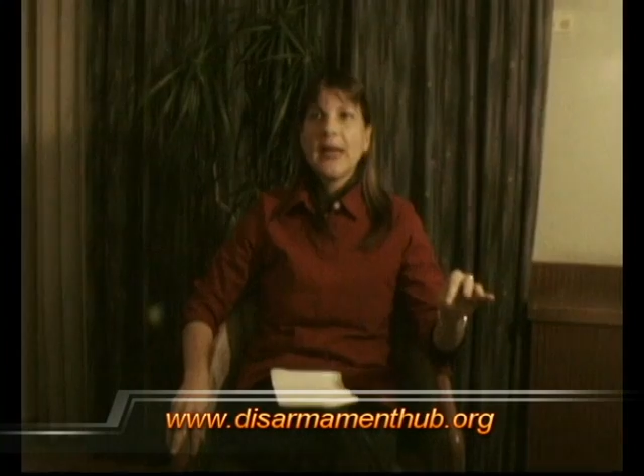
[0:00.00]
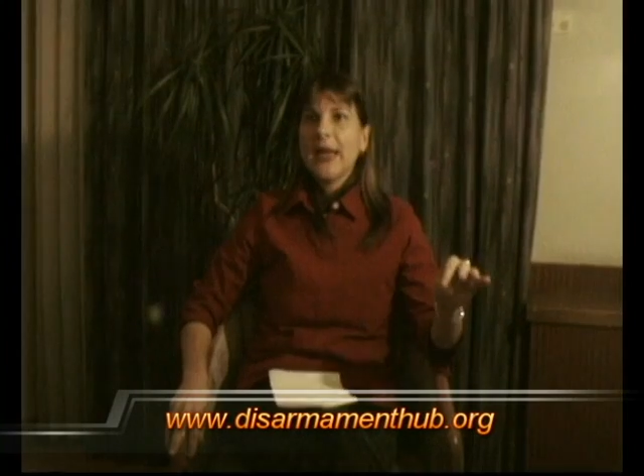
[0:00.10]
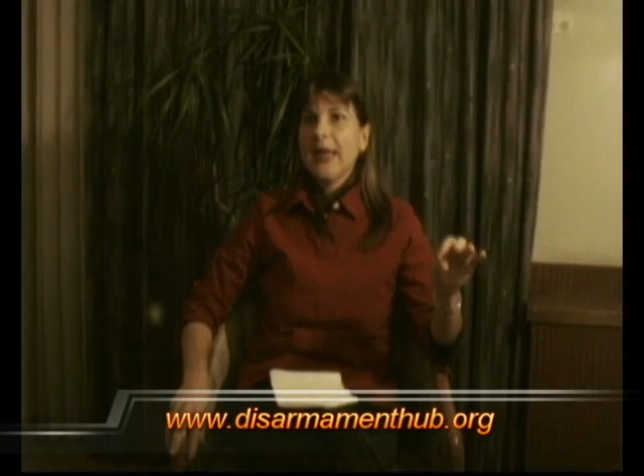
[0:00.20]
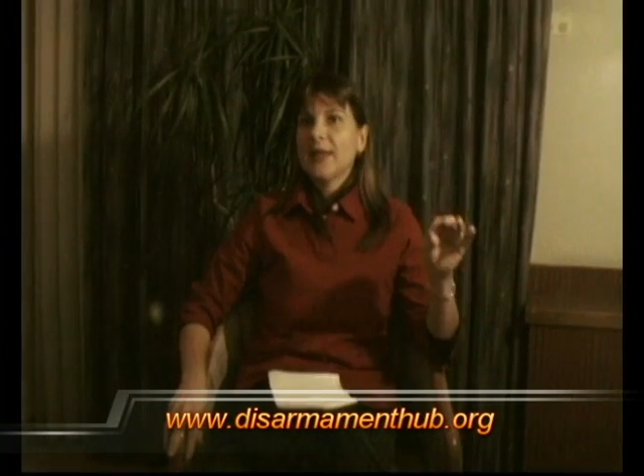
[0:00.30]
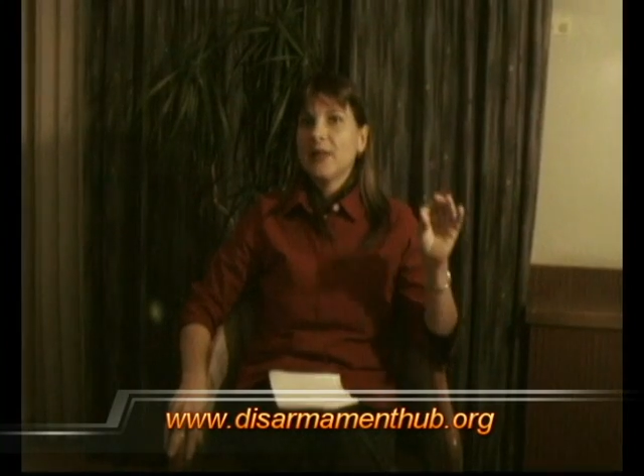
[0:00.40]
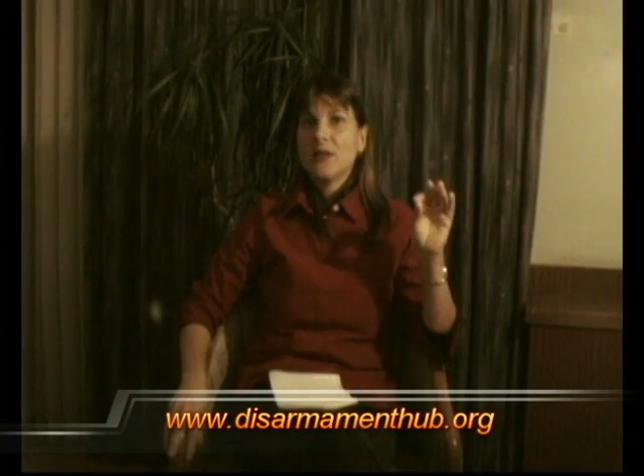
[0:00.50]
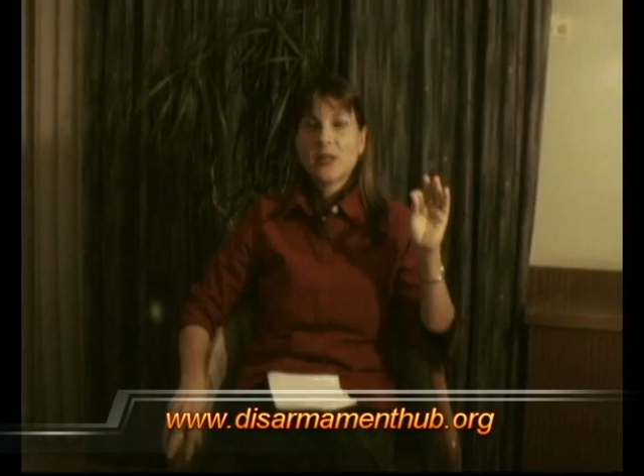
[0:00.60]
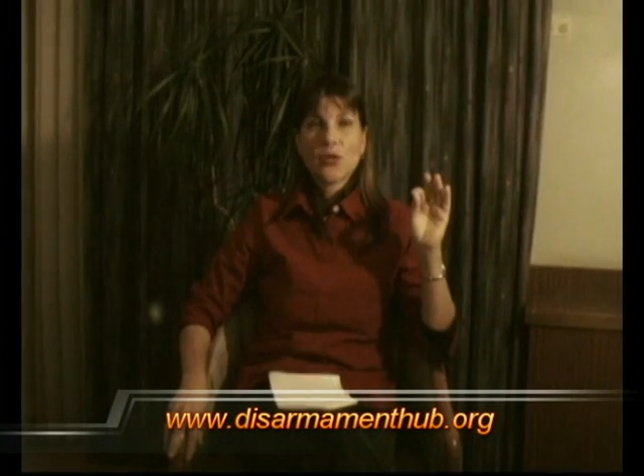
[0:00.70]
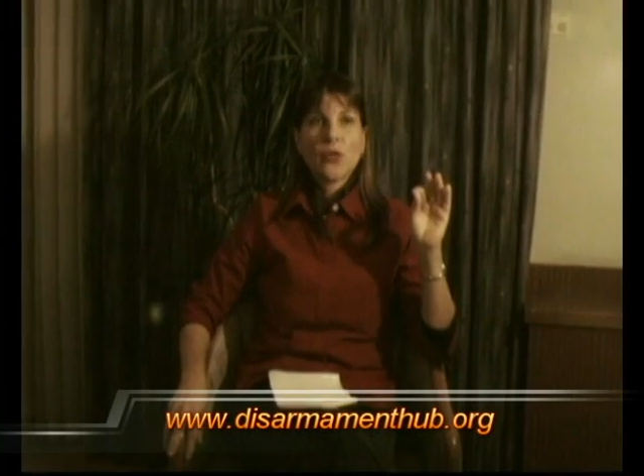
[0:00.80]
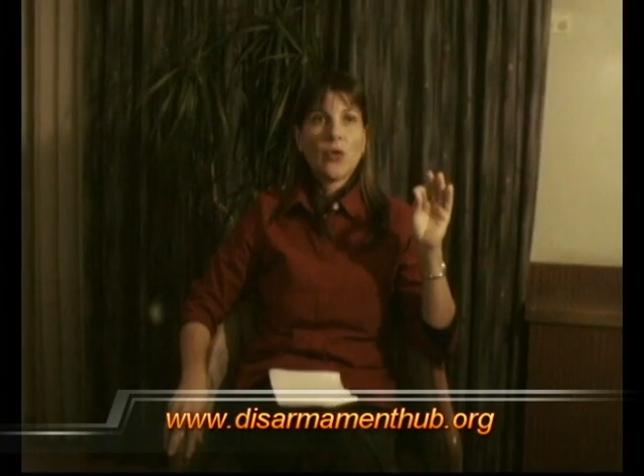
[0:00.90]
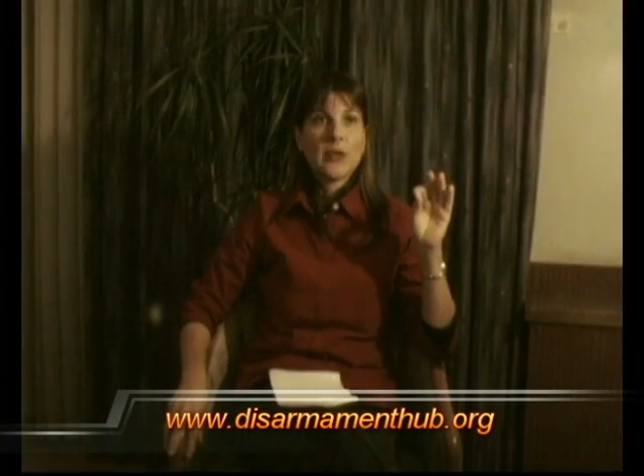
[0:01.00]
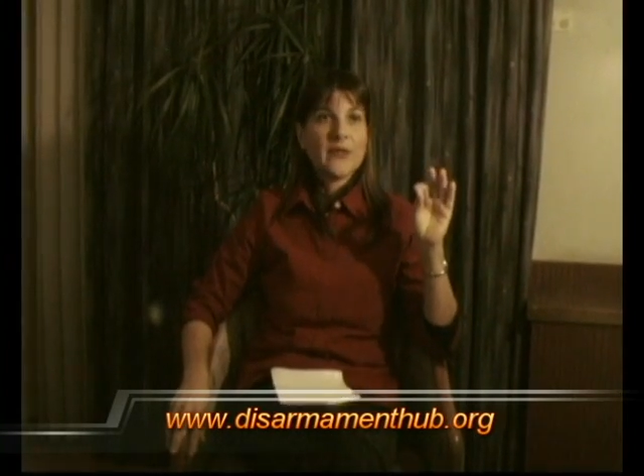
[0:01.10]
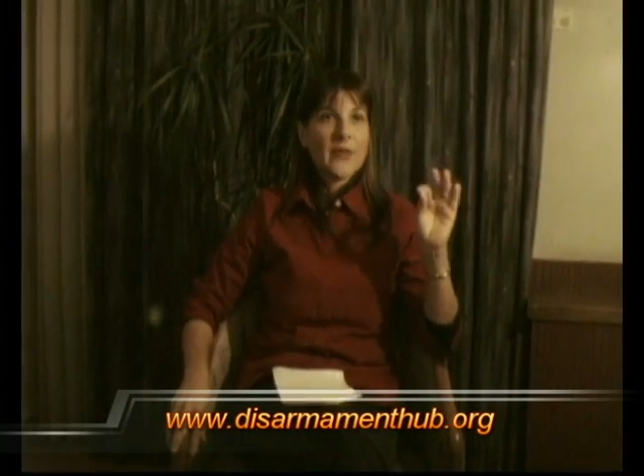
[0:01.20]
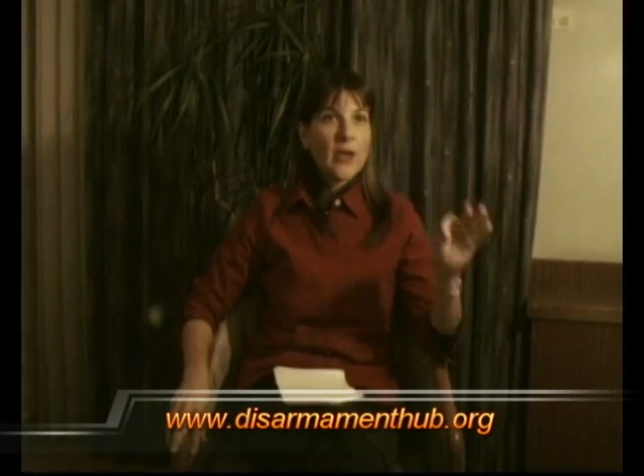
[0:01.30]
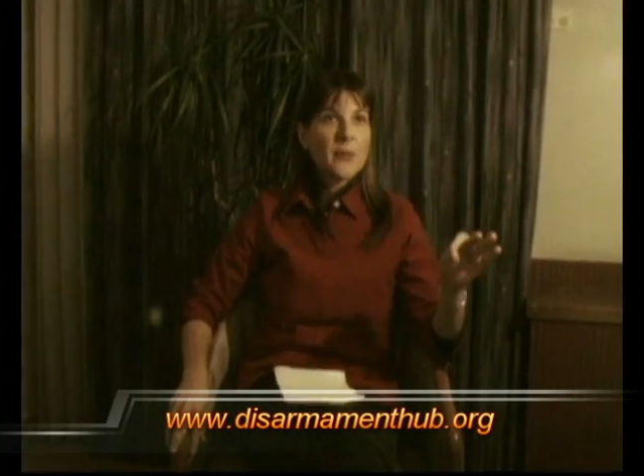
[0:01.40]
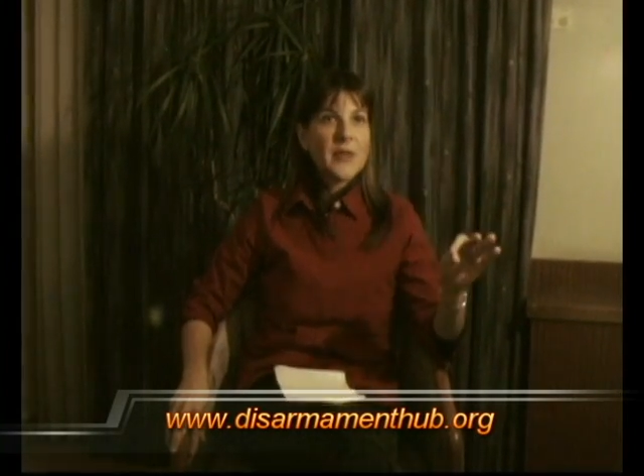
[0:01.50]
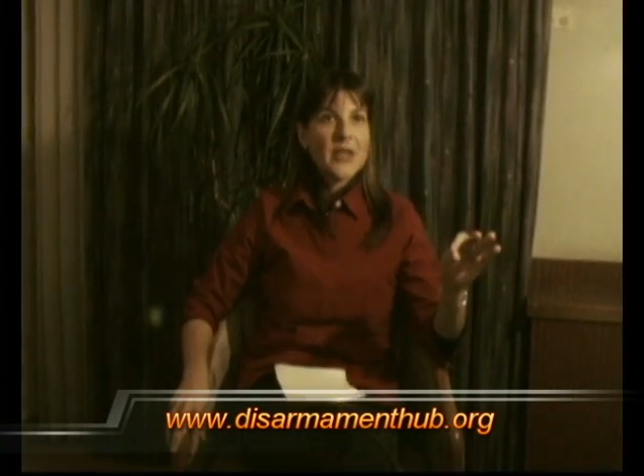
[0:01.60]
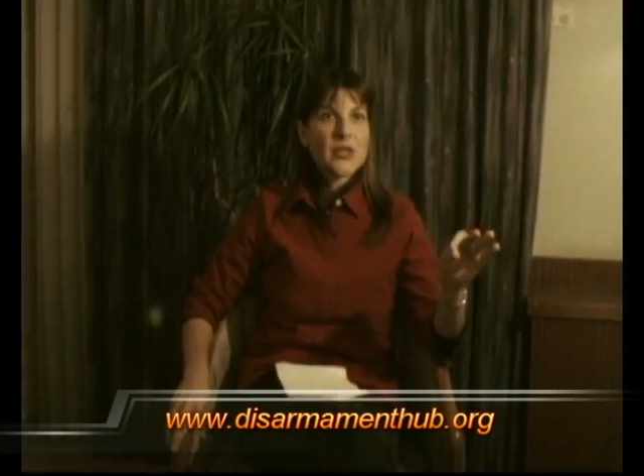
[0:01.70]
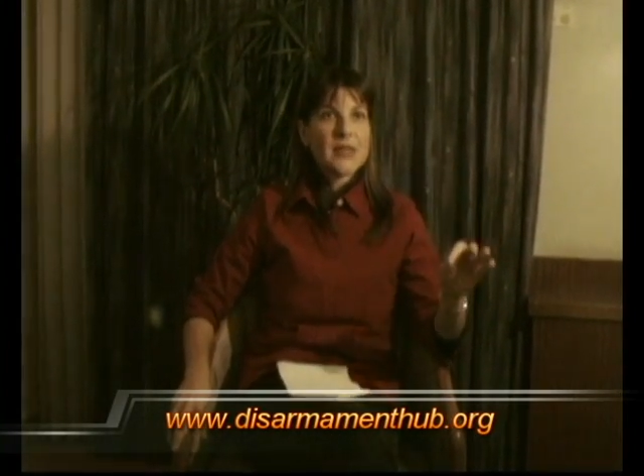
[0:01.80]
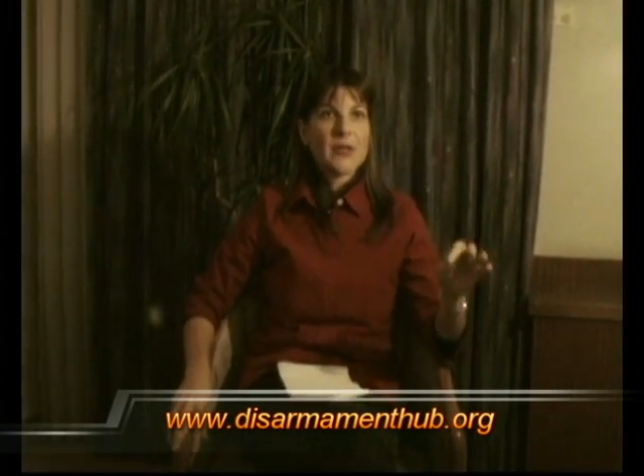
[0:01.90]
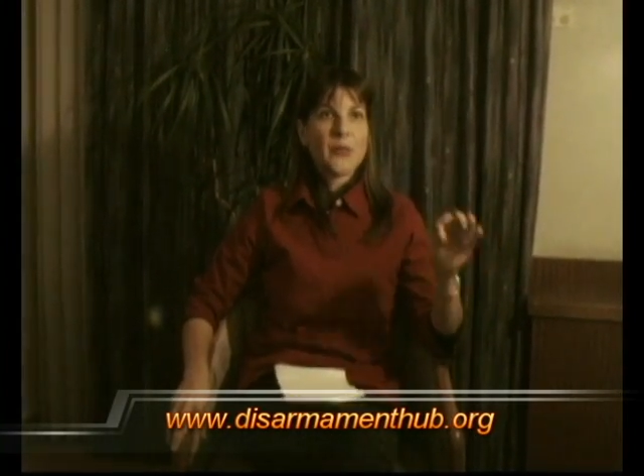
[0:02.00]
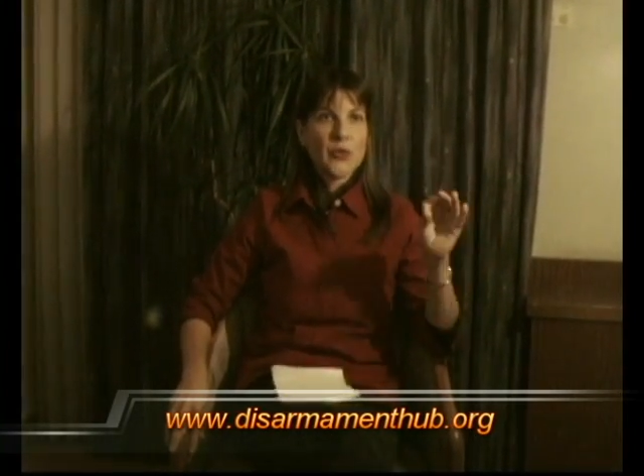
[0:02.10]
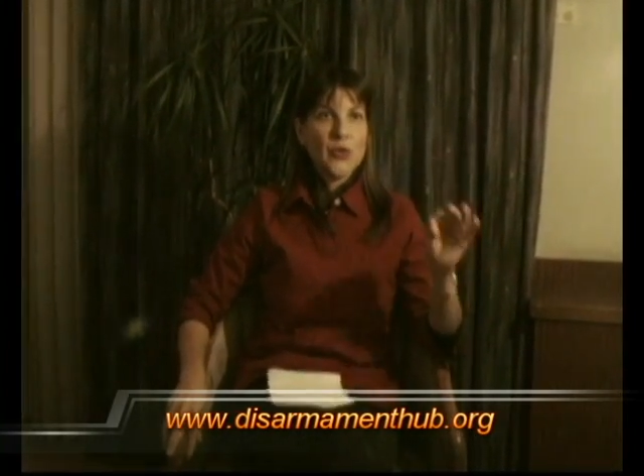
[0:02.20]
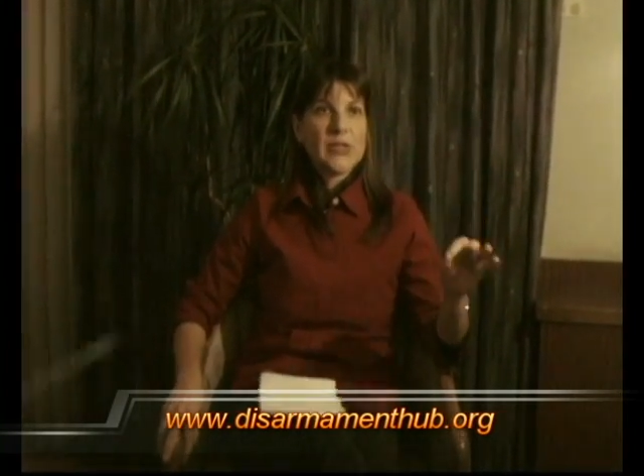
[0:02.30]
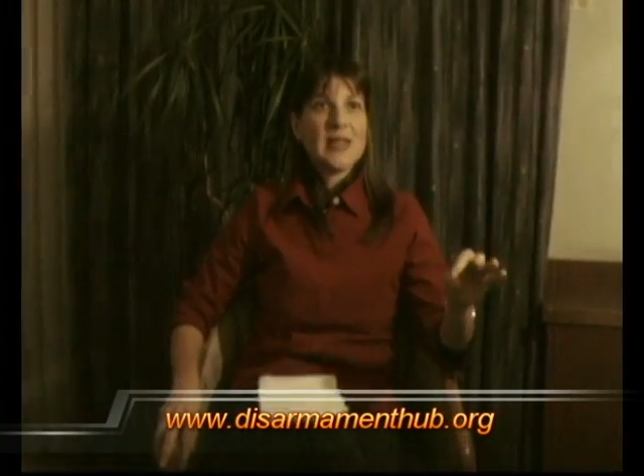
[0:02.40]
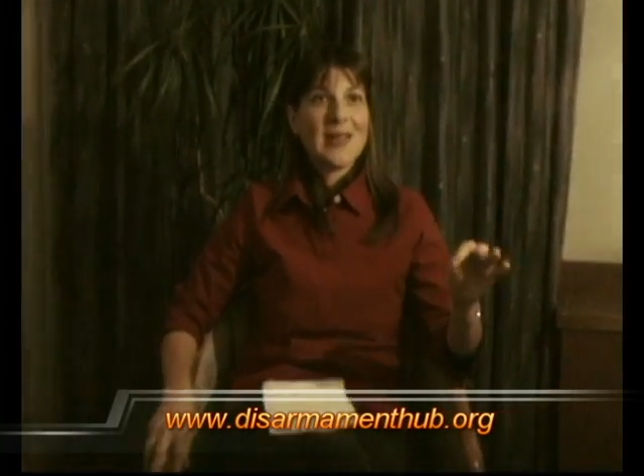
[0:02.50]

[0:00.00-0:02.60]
and that the so-called developed nations are producing